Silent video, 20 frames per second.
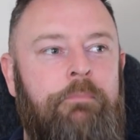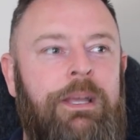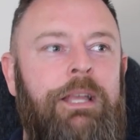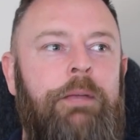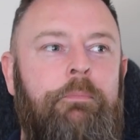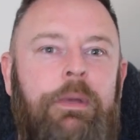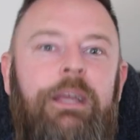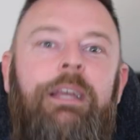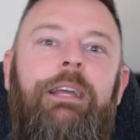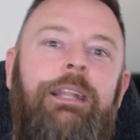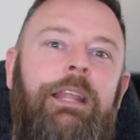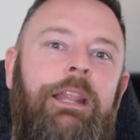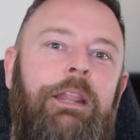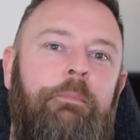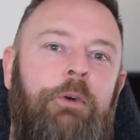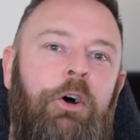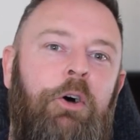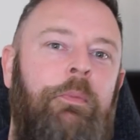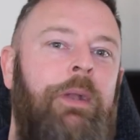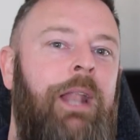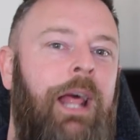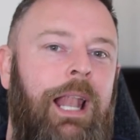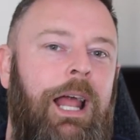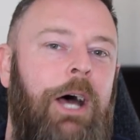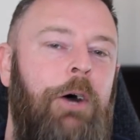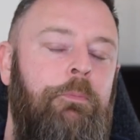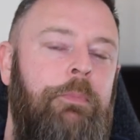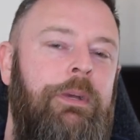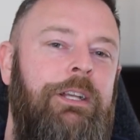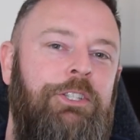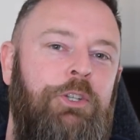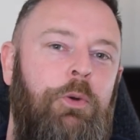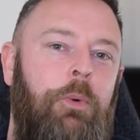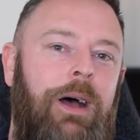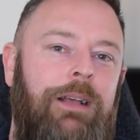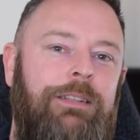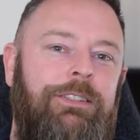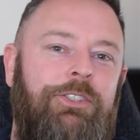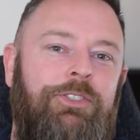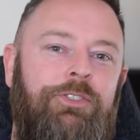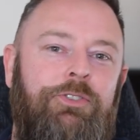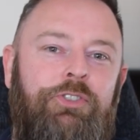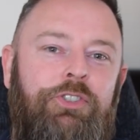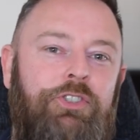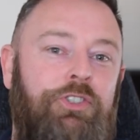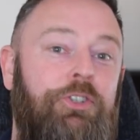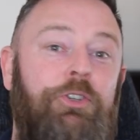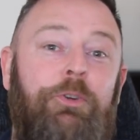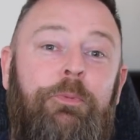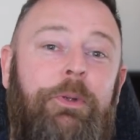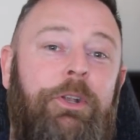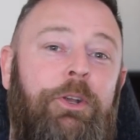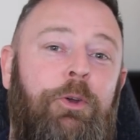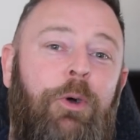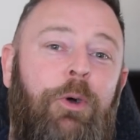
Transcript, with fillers: me being in the moment allowed me to ask such a stupid